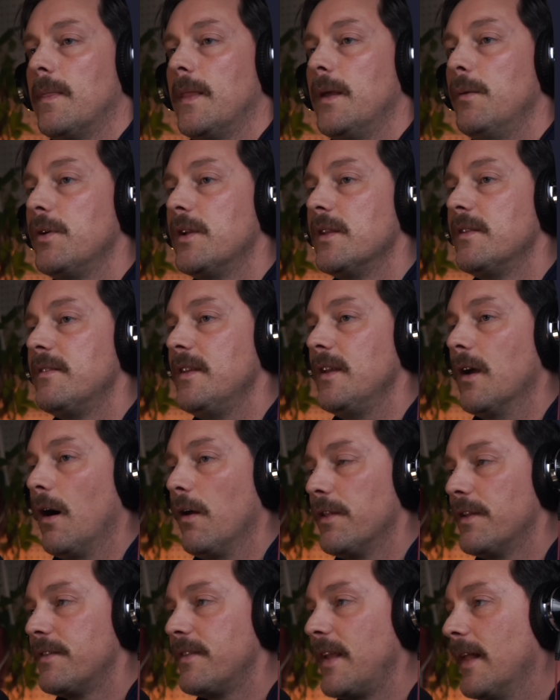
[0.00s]
And we can see all
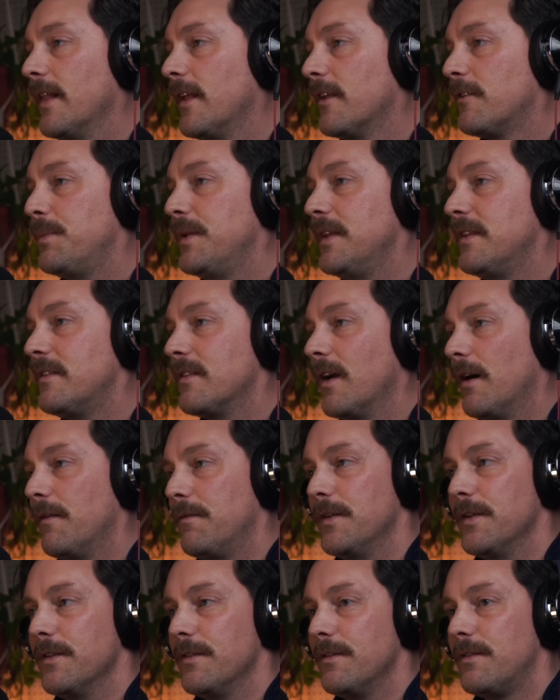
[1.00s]
this L S P
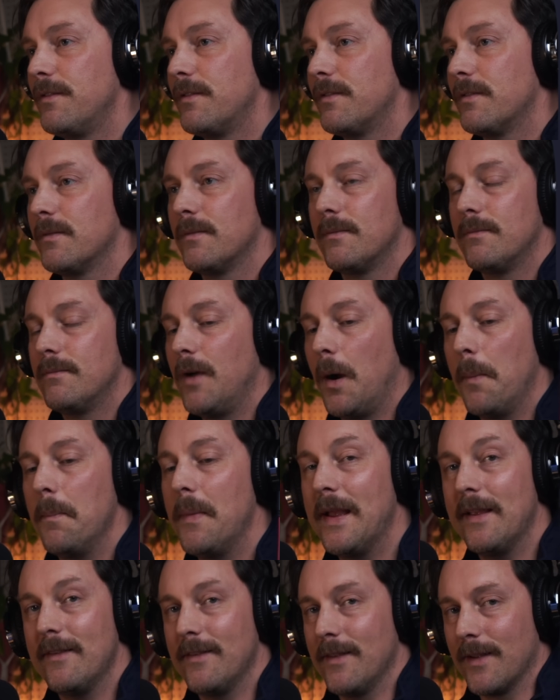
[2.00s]
stuff is
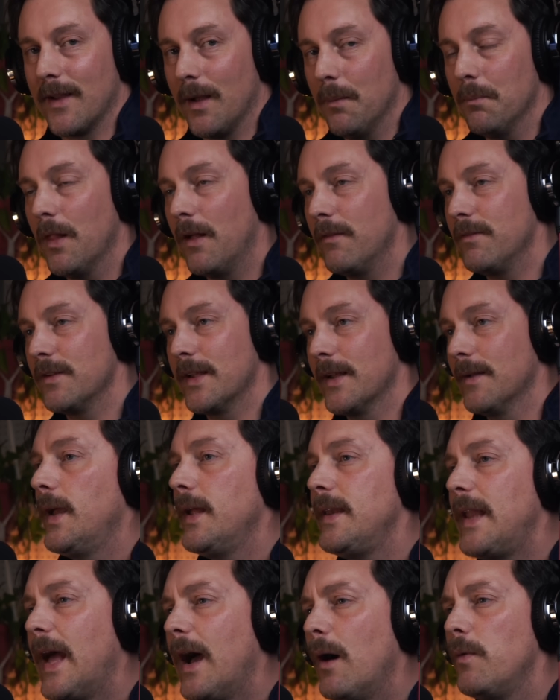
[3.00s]
amazing. I'm loving it.
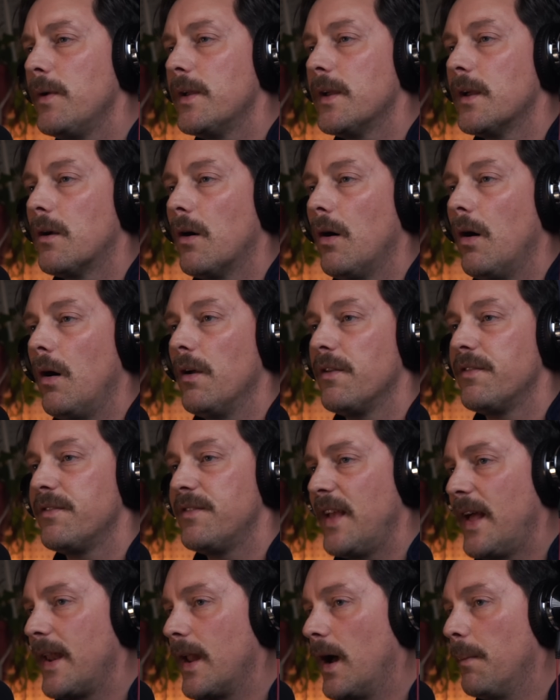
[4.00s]
And now we can call
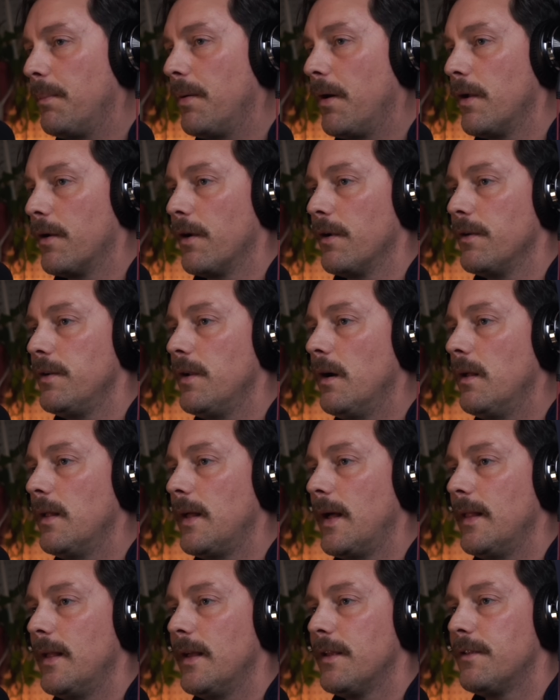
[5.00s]
setup on our null dash
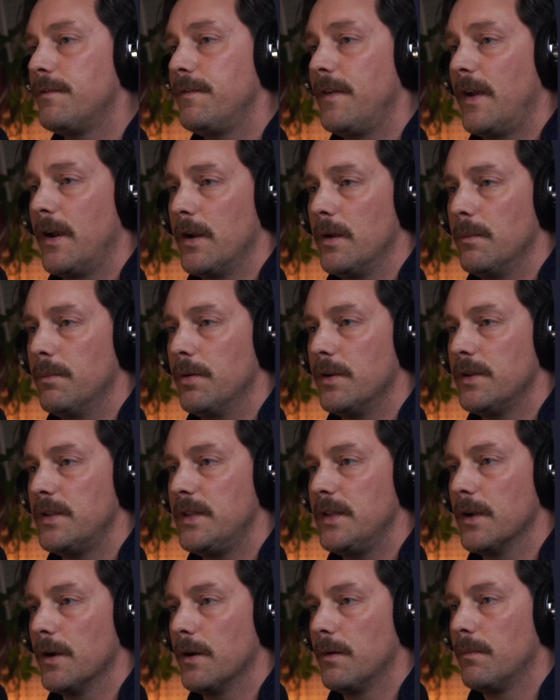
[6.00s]
L S variable
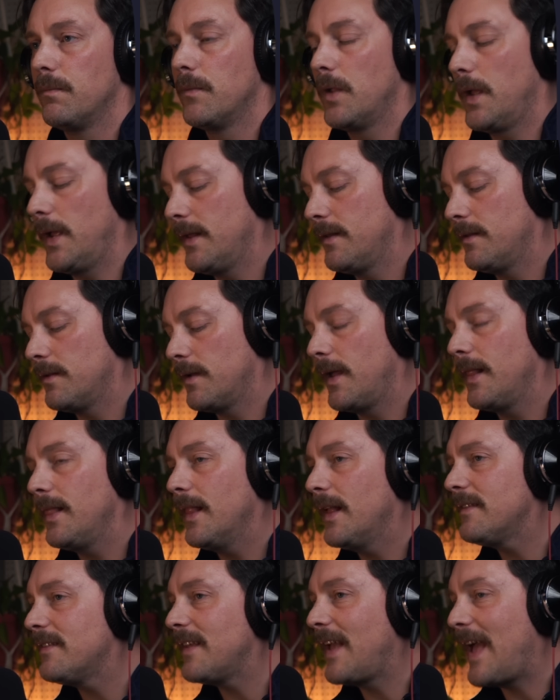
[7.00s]
here. And
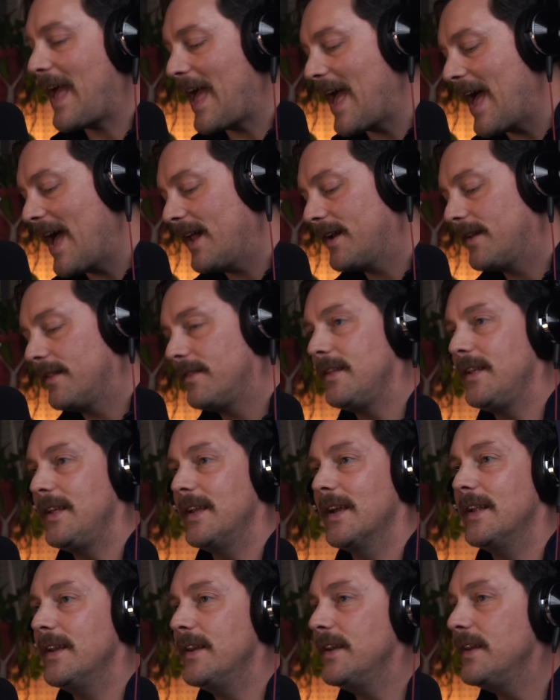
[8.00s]
let's add
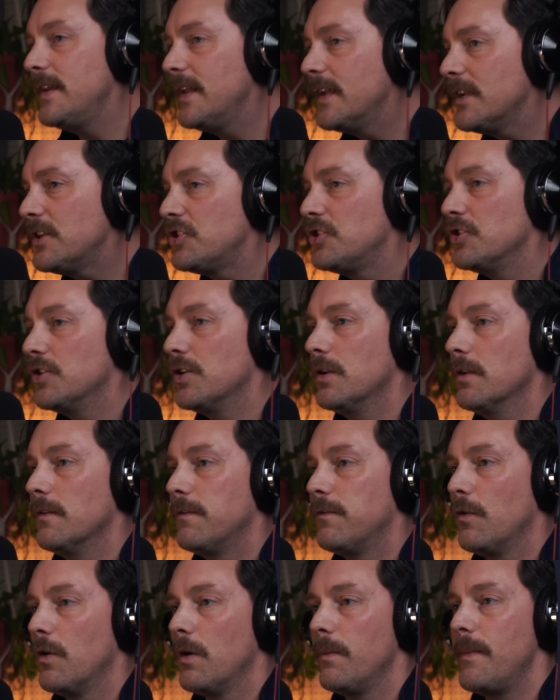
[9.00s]
the initial
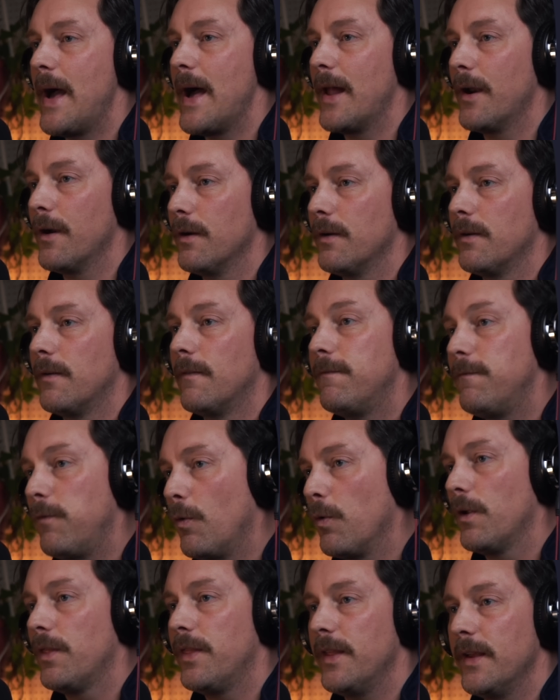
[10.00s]
formatter
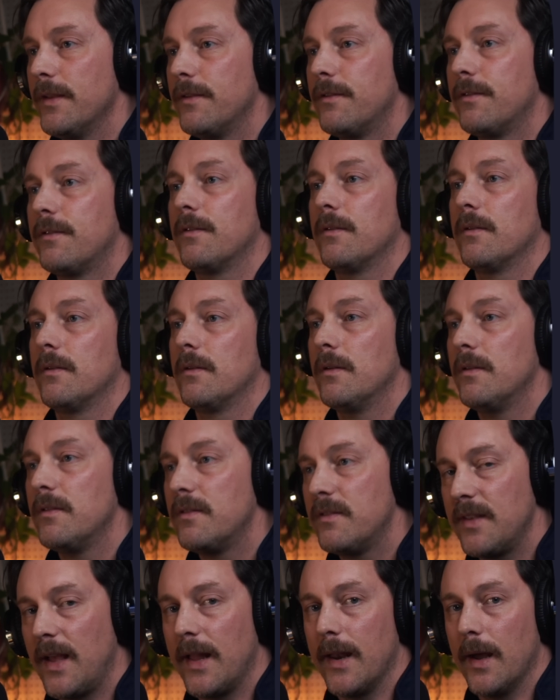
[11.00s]
for this
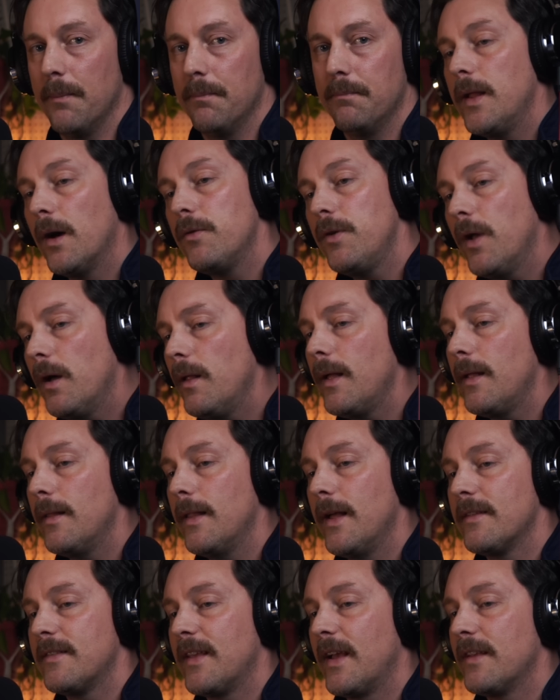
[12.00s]
setup. Now null dash L
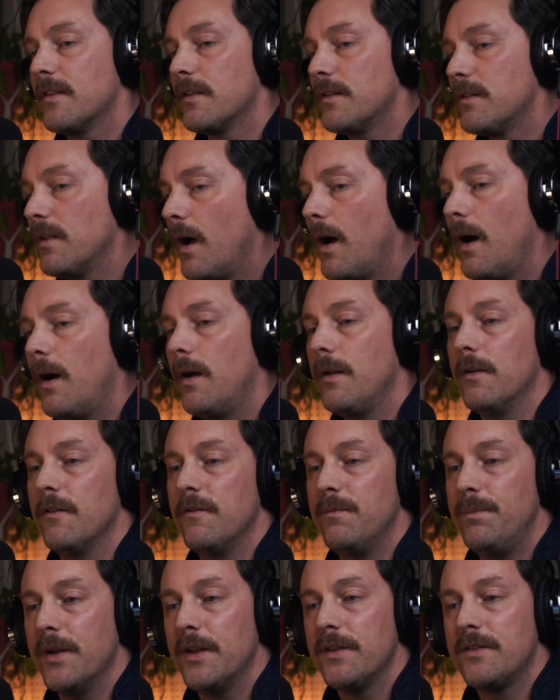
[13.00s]
S has a ton
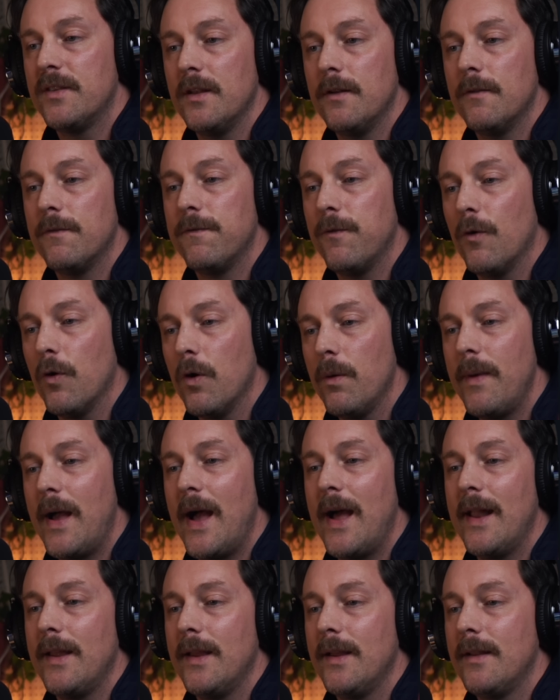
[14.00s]
of built-in
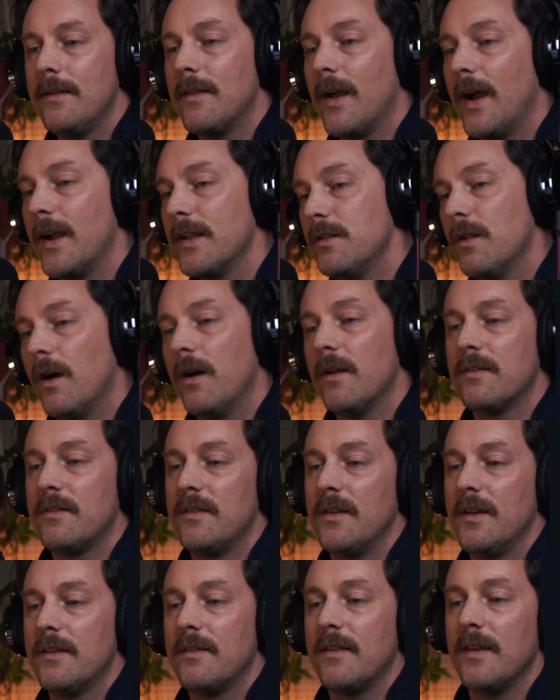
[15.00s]
formatting,
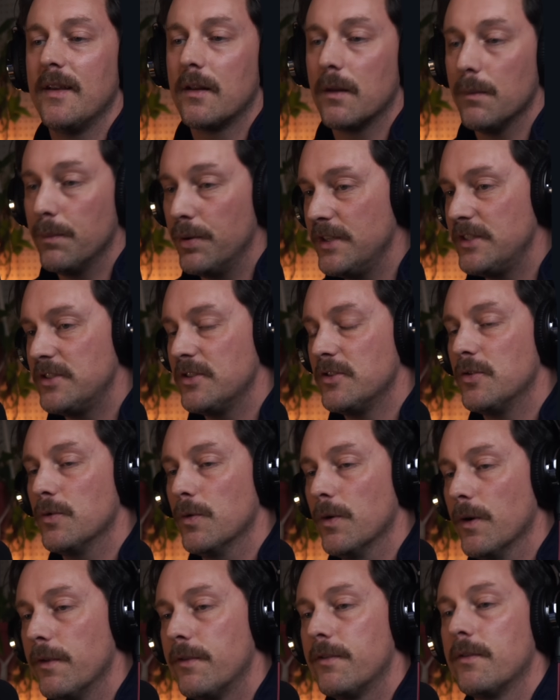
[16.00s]
diagnostics, and completion
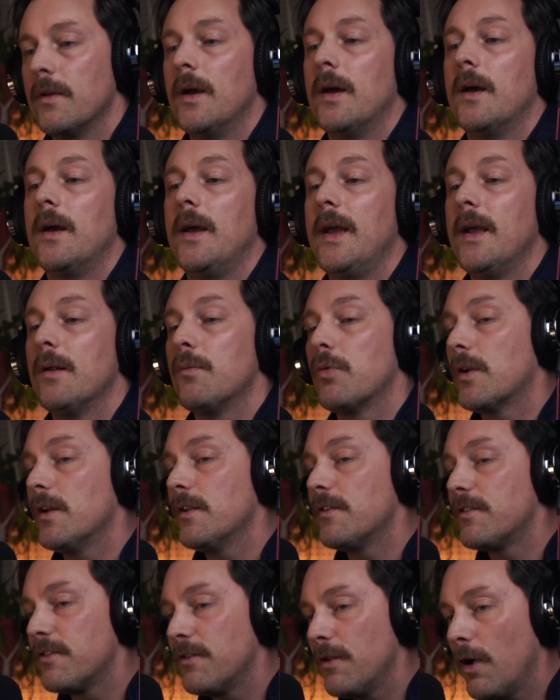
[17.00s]
tools. And we're going
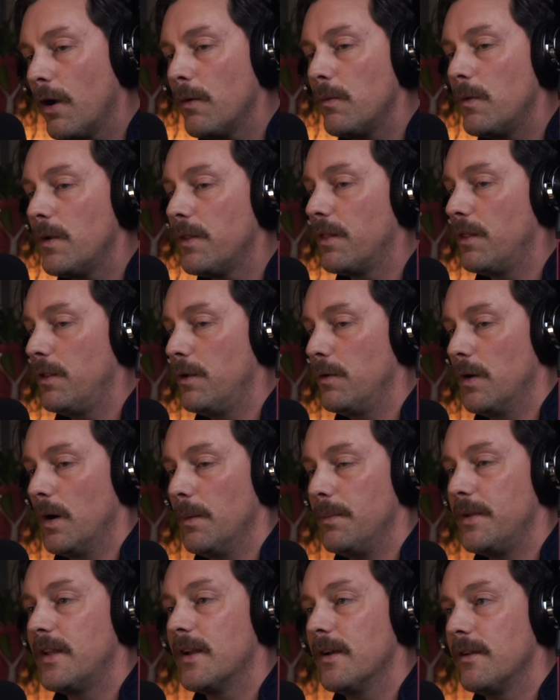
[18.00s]
to start with Lua
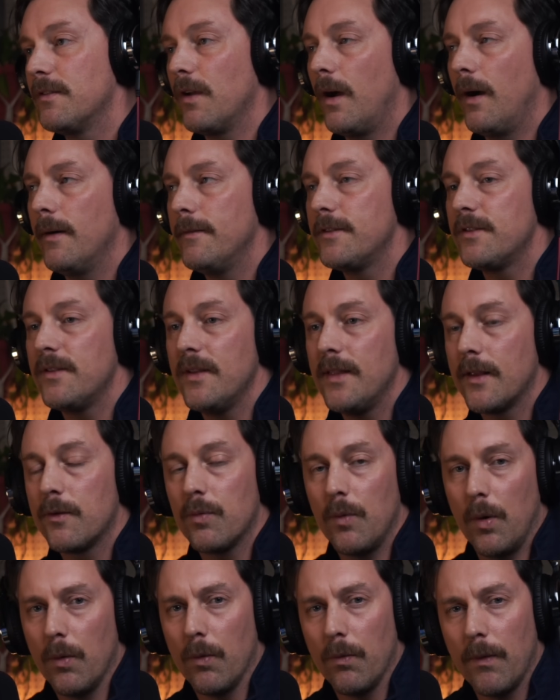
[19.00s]
because obviously that's
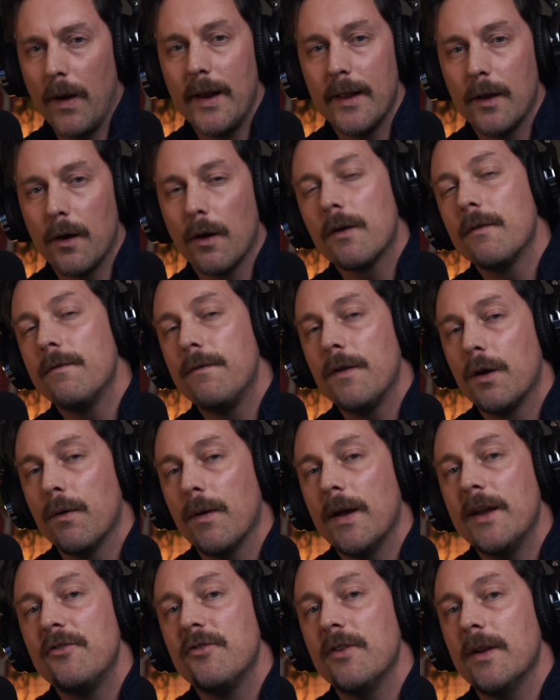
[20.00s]
what we're writing our
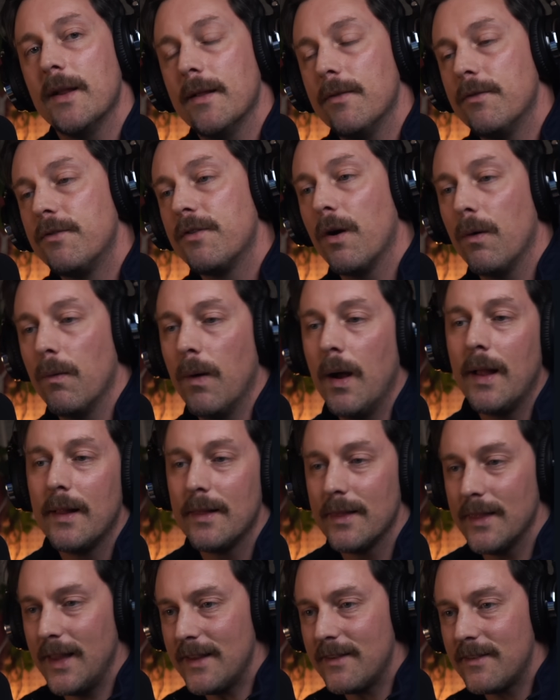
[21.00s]
configuration in. So
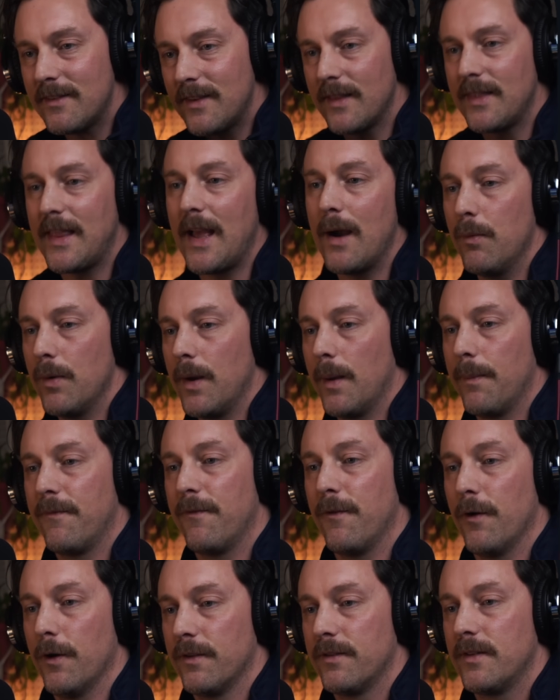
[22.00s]
let's set that one up
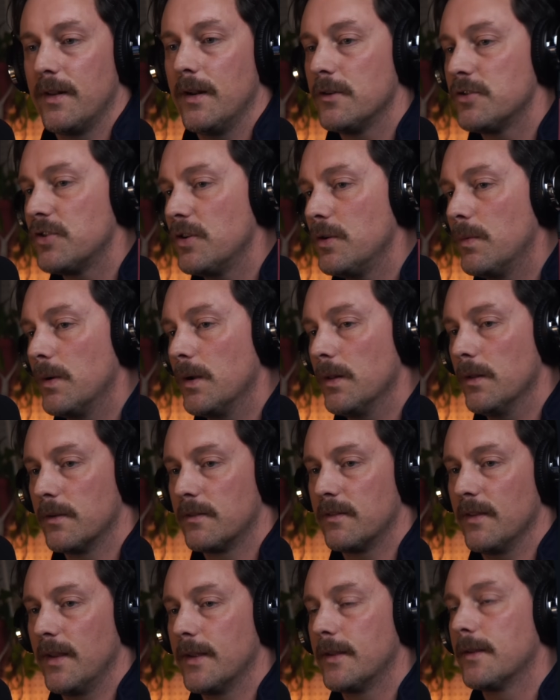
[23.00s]
first and I'll show you what it
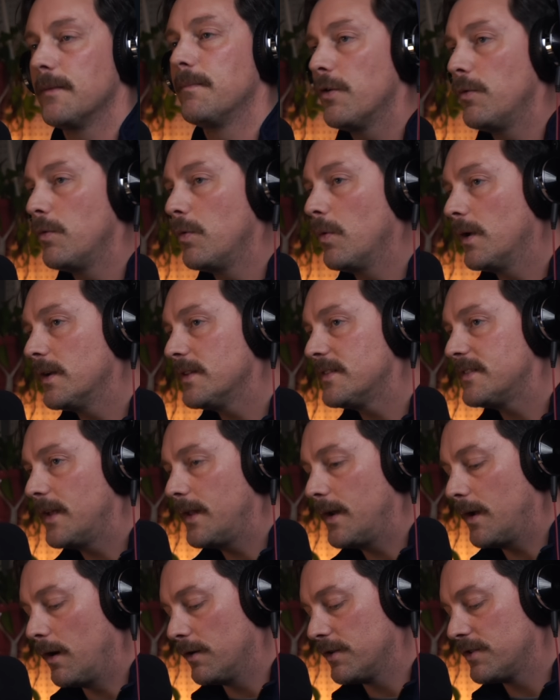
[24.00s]
looks like. So we want to
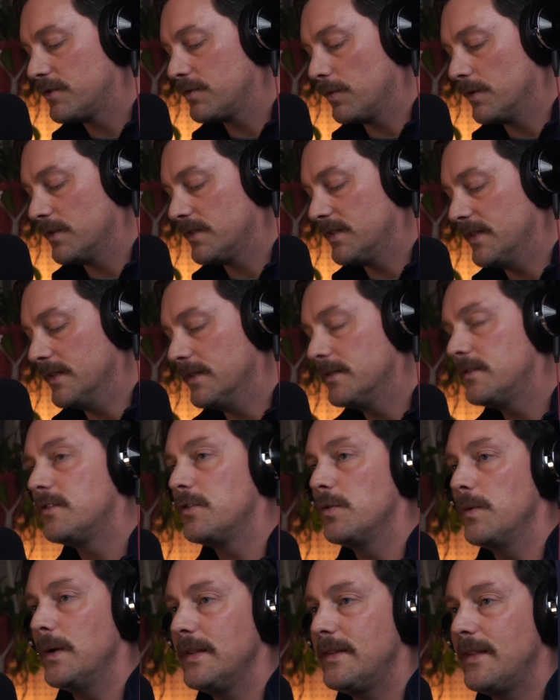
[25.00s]
set our sources
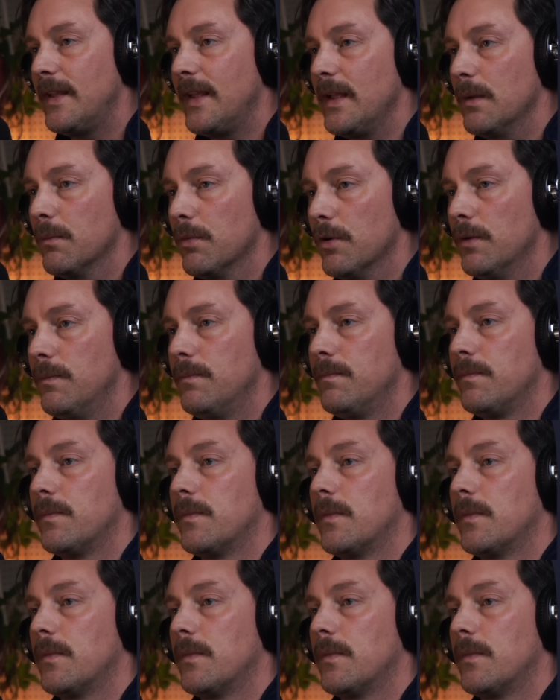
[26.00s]
to a table.